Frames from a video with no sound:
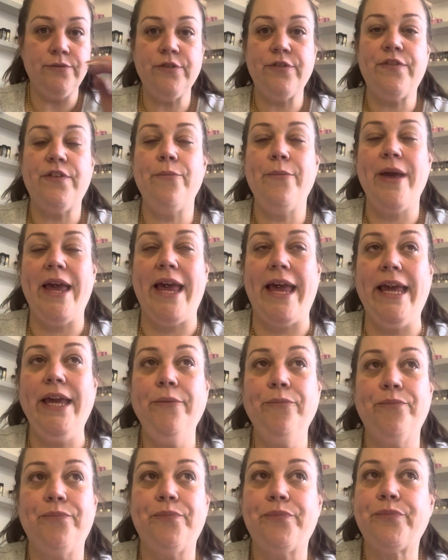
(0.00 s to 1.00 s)
For
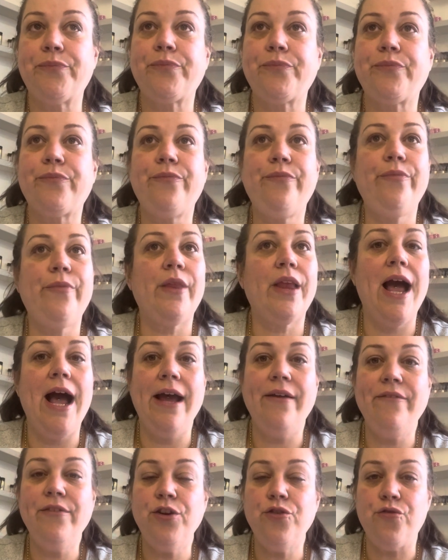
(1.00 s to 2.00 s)
me, I
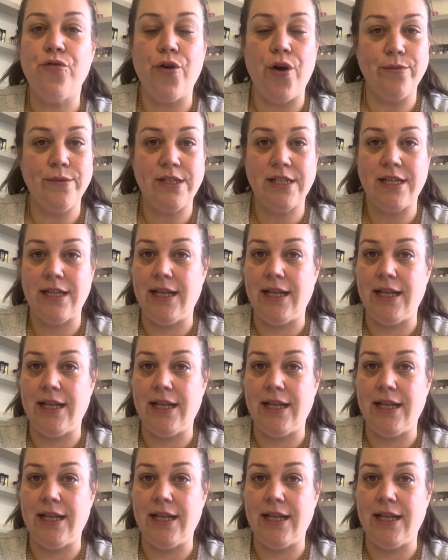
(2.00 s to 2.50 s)
haven't dropped